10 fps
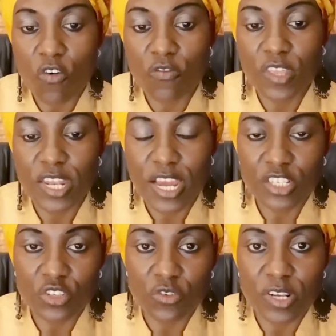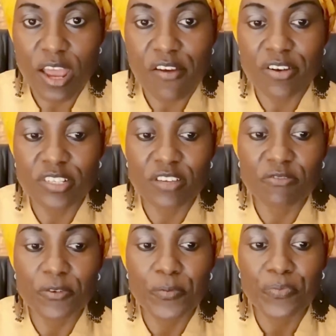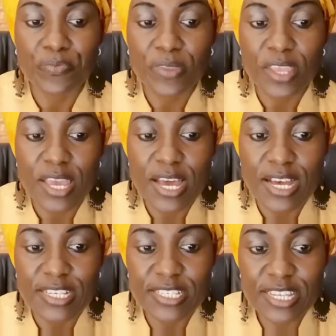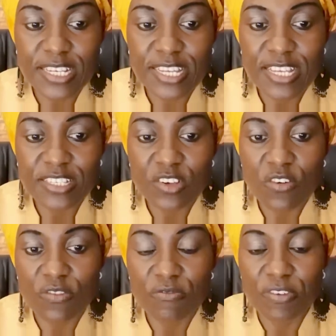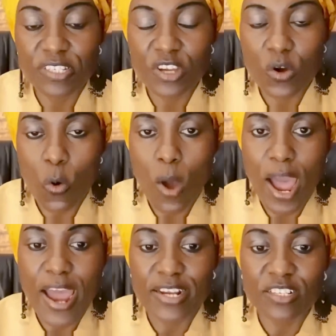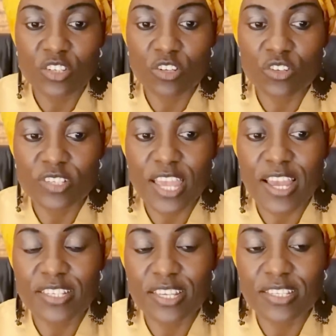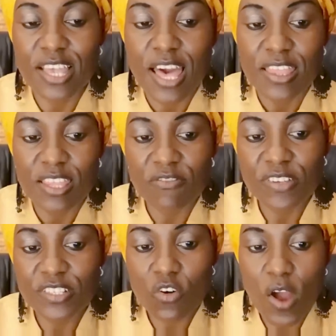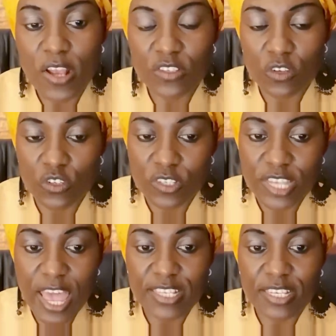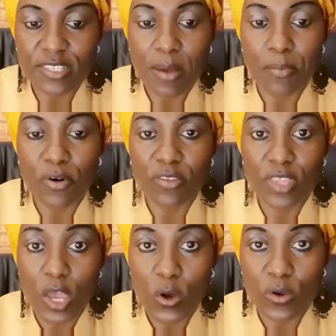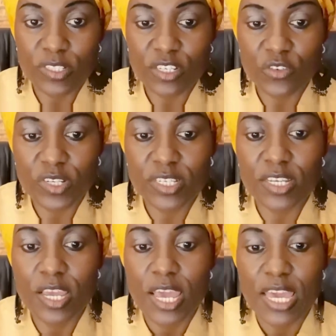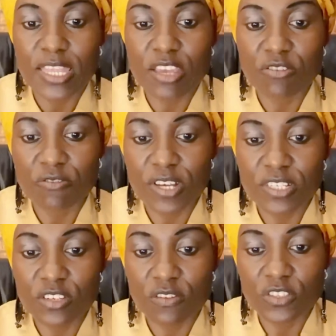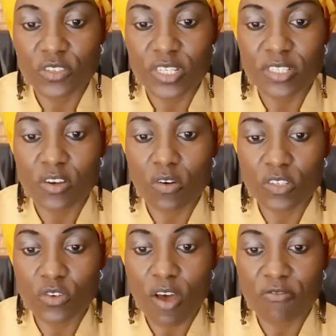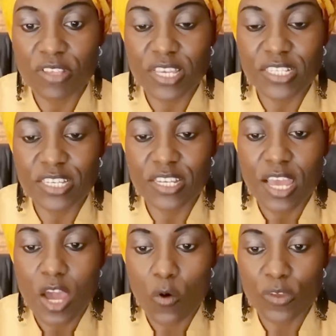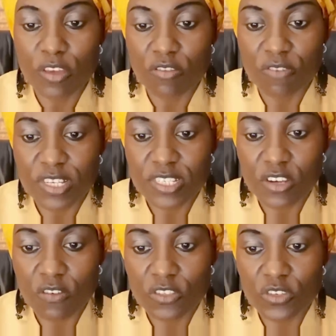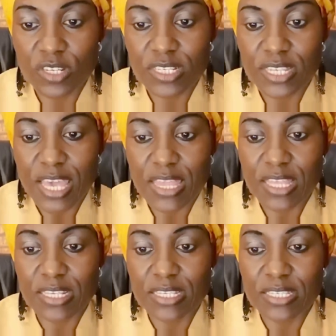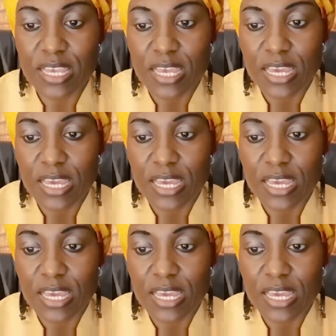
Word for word: of the national narrative. Status of physical and social sciences. The physical and social sciences are both concentrated in the University of Tunis, also affiliated with the University of Tunis in this